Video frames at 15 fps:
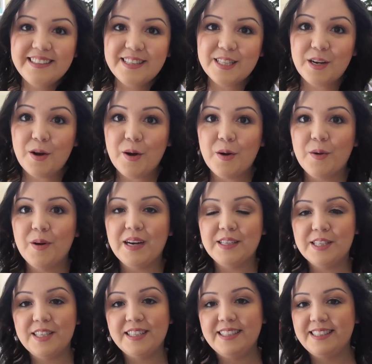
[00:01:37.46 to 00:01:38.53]
So
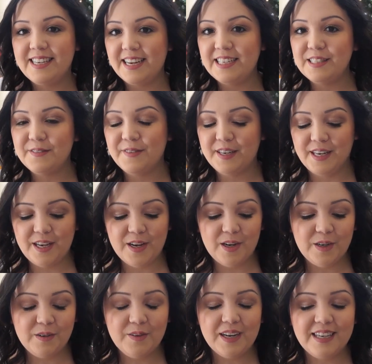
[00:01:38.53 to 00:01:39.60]
today's video